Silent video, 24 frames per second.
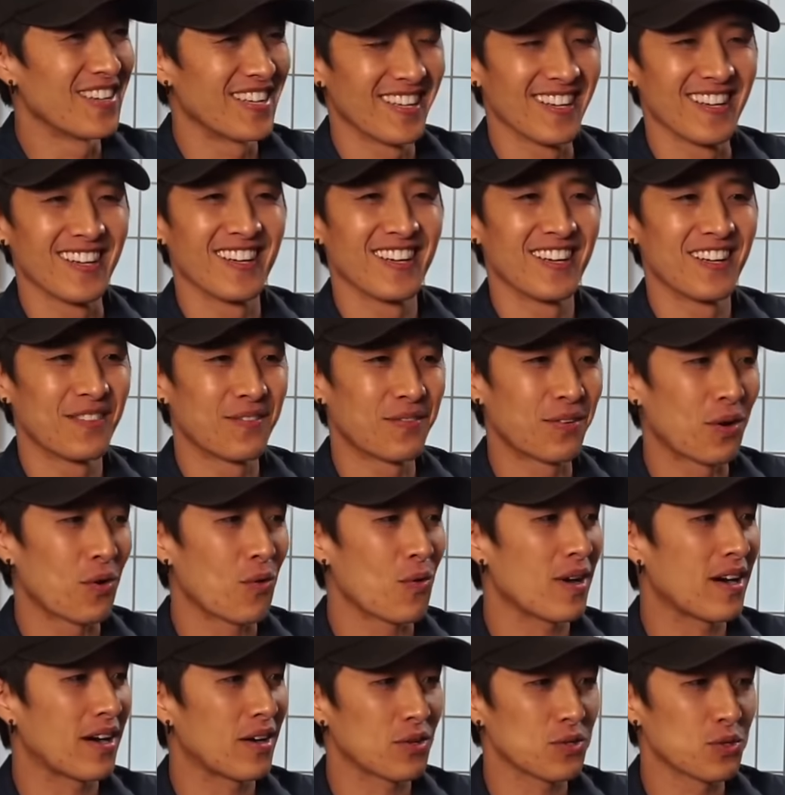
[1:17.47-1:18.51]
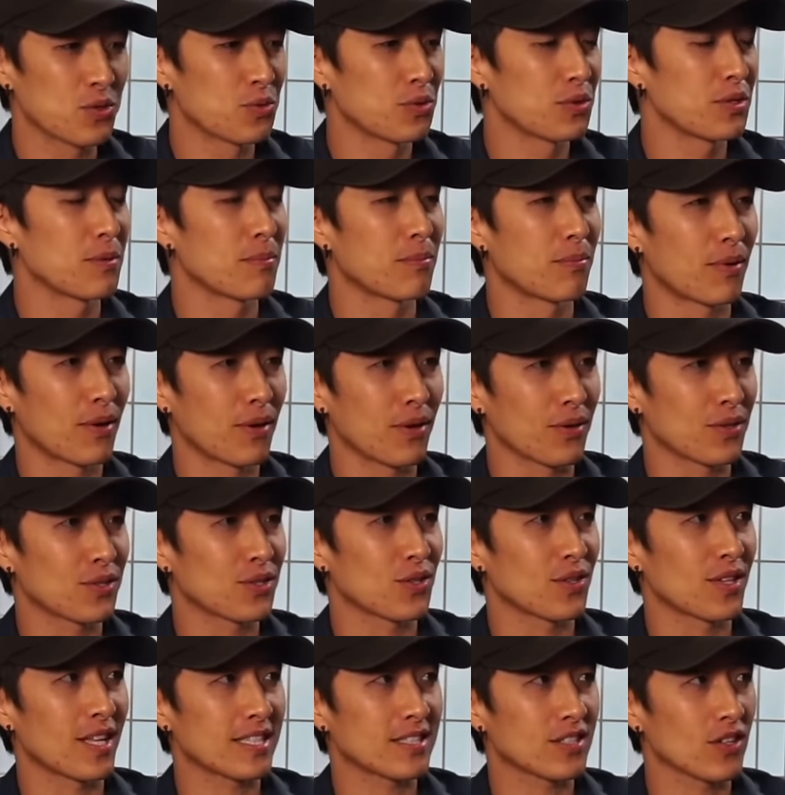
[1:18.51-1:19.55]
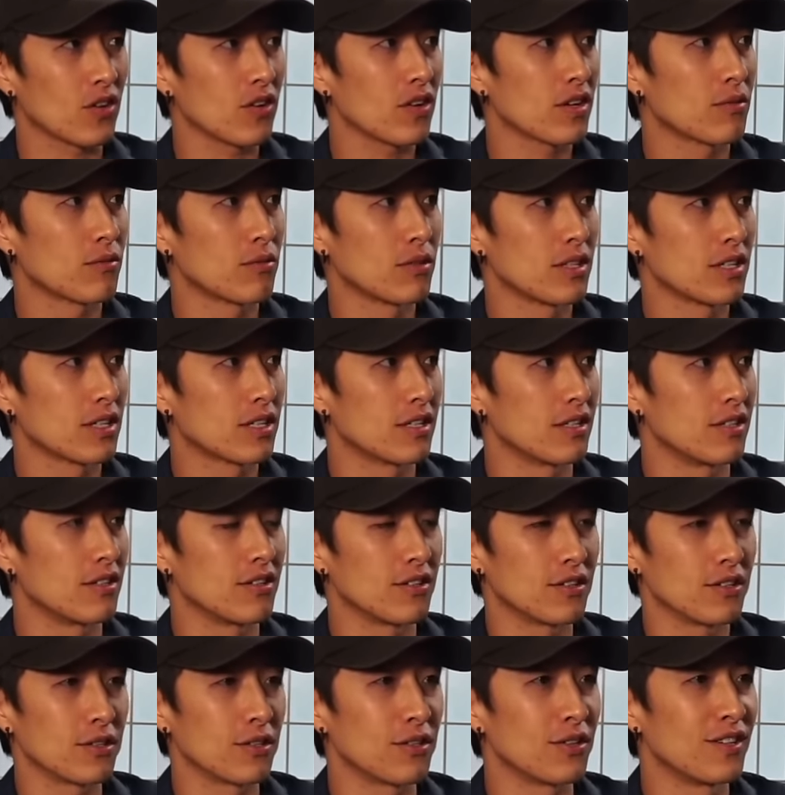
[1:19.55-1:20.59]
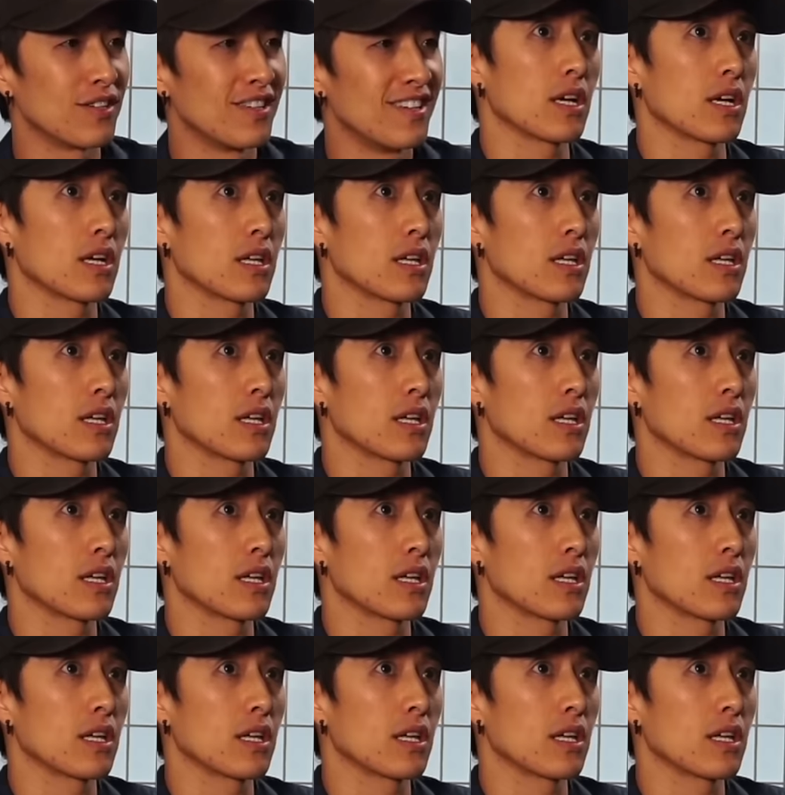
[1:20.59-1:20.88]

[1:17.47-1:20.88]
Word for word: yeah, for a while I was really broke, so that's all I really could do.